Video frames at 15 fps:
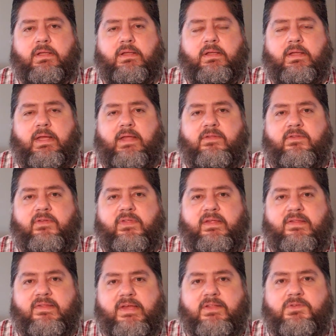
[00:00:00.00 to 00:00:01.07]
And so they
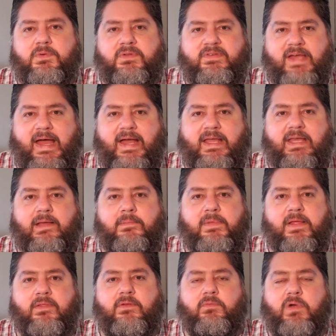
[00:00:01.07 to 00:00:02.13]
seek to attack him
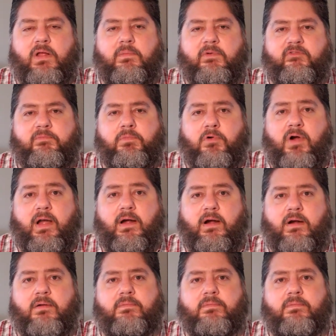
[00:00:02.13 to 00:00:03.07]
in the realm of prayer.